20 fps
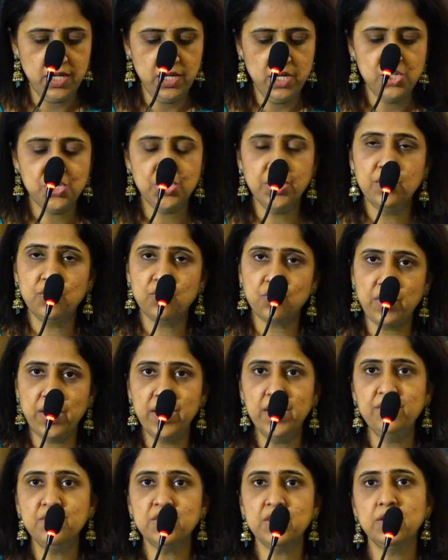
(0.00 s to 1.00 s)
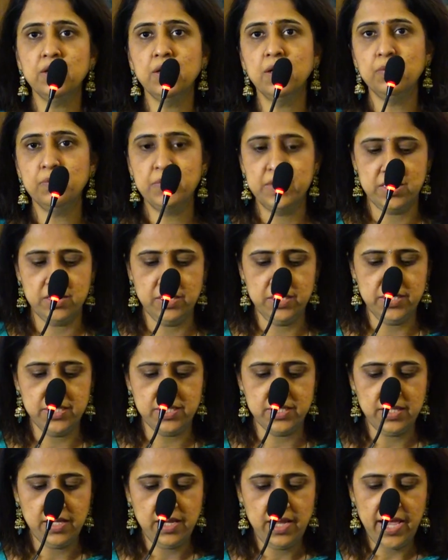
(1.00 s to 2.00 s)
she thrived in her
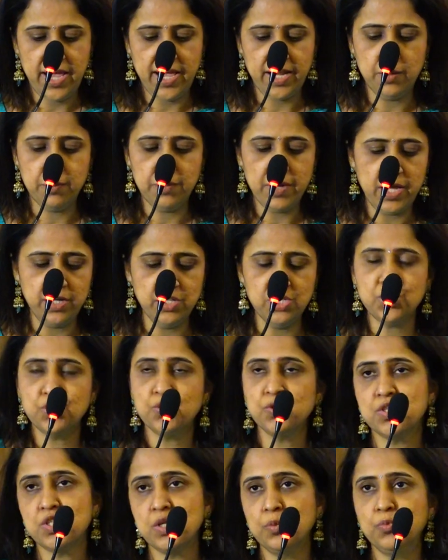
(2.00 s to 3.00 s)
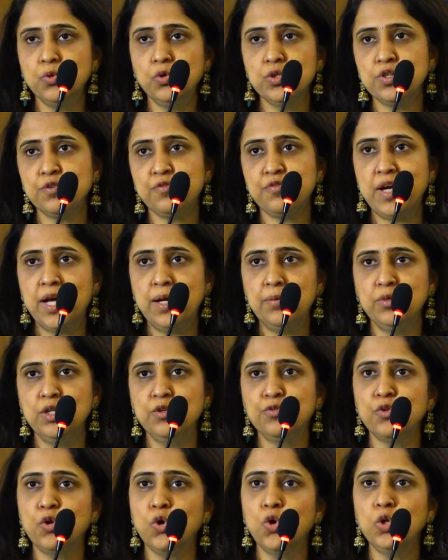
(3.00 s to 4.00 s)
business and managed to support her family
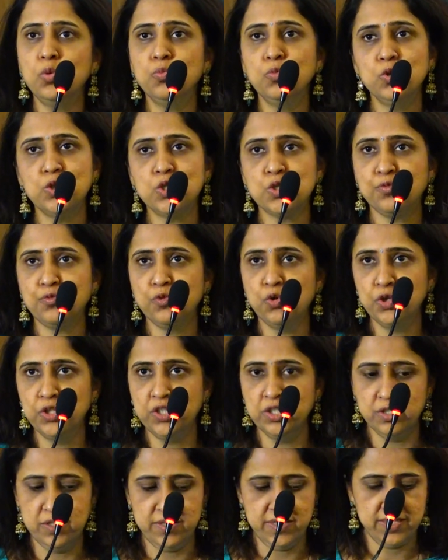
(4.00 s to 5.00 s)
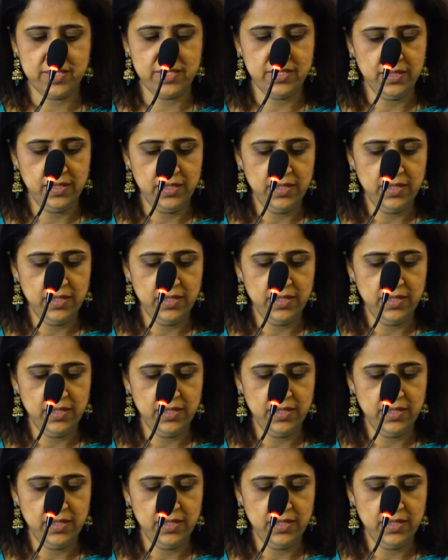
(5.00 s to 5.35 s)
for almost 4 years.